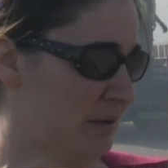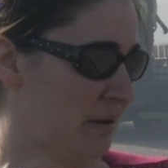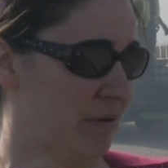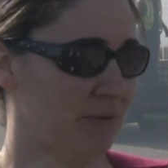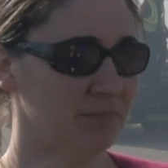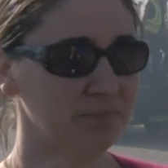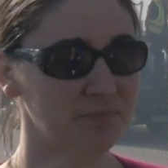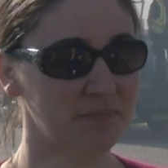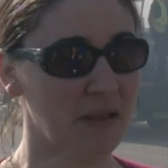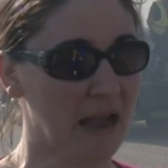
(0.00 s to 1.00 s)
don't know
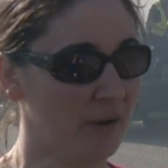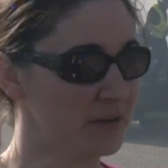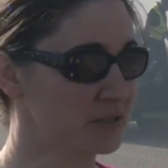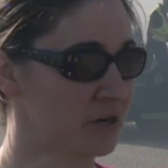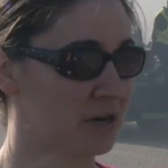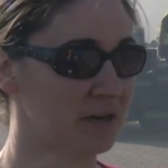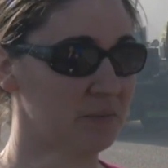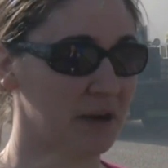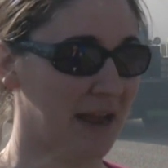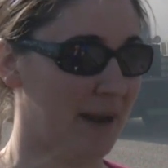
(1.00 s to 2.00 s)
how it started,
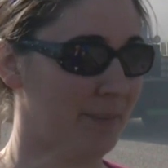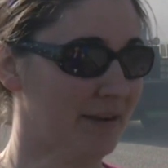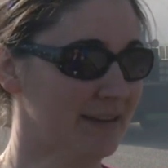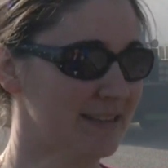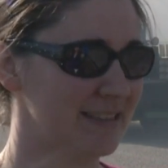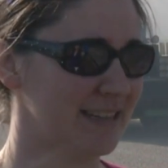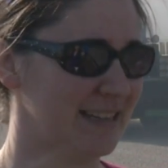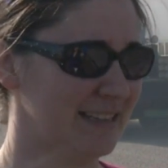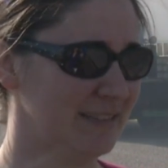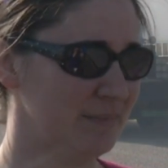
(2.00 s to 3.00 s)
what happened,
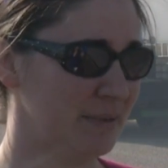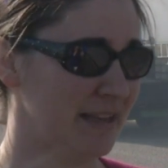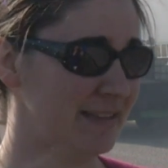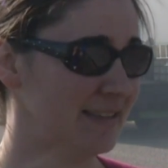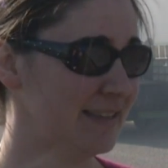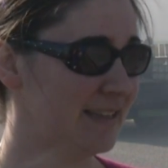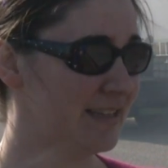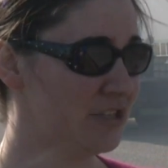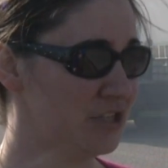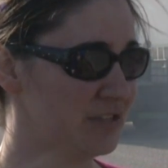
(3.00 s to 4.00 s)
uh, but
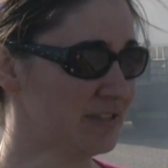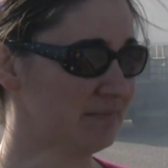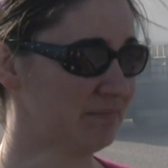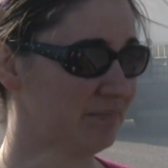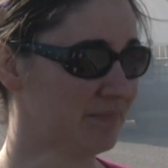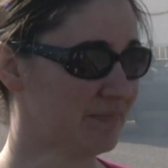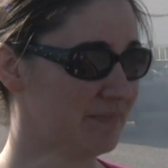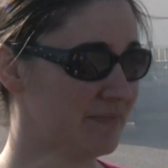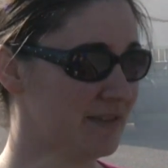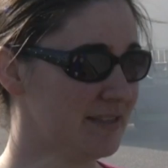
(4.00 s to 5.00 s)
just
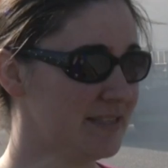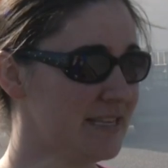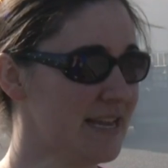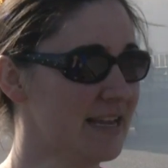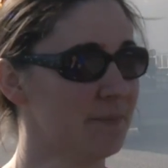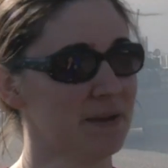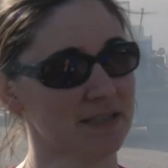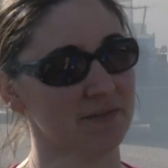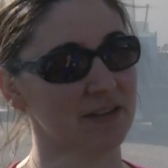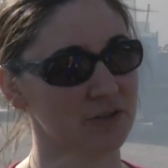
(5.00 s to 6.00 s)
seeing a
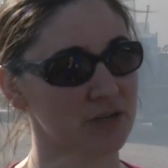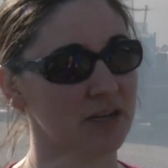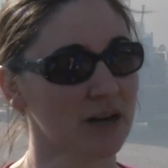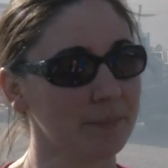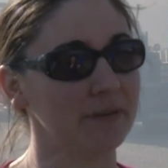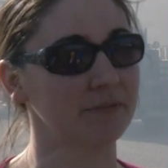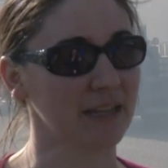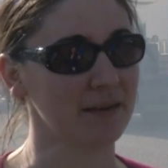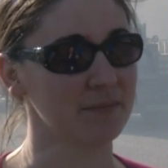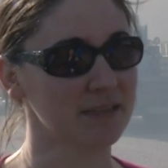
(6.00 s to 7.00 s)
piece of history go up in
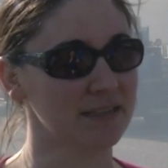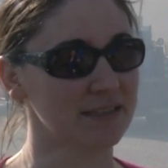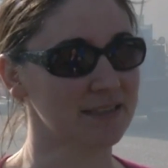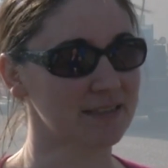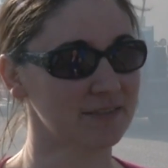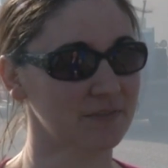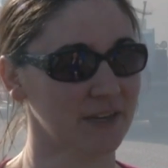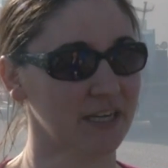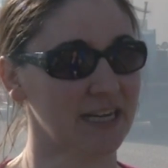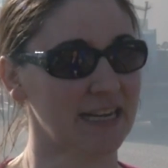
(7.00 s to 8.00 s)
flames is
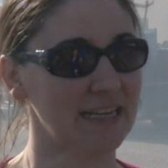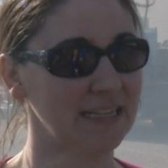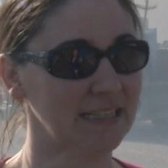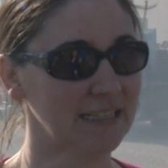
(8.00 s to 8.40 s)
very